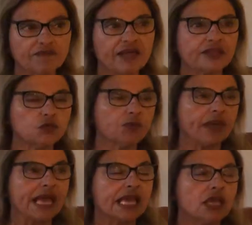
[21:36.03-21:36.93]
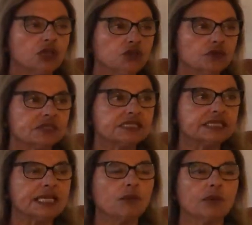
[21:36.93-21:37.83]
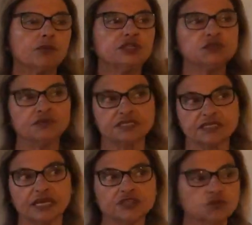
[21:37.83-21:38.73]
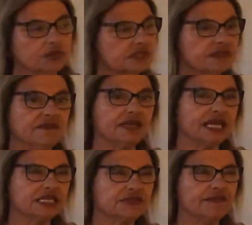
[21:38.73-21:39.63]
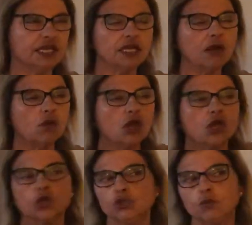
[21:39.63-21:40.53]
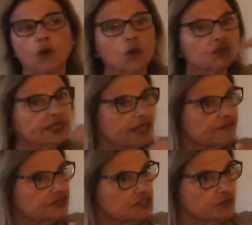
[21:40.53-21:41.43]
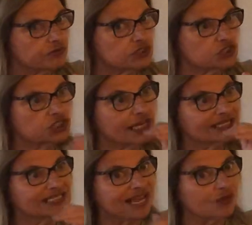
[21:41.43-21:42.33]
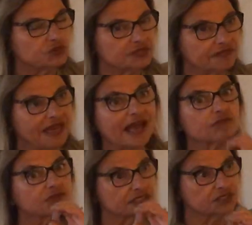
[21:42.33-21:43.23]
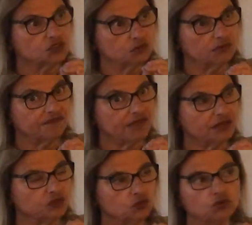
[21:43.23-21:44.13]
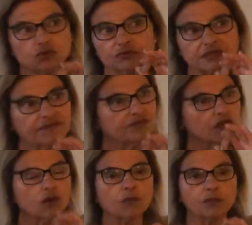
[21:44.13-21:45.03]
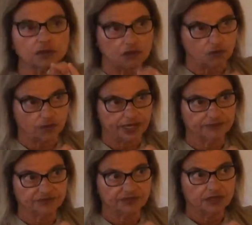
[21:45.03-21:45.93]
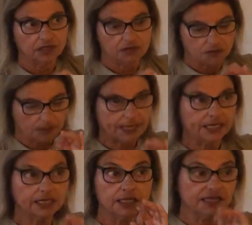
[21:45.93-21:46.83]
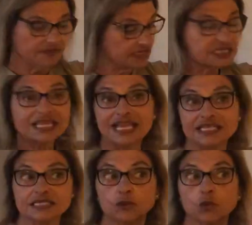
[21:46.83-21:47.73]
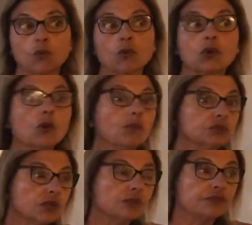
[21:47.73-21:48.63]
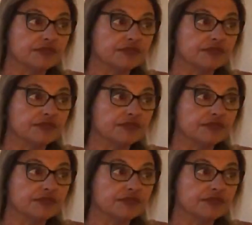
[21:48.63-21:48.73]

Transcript: value, but you'll see when we do the schedules in the next video, you only ever depreciate down to that residual value. You'll never go below it. Okay? In this case, you won't go below the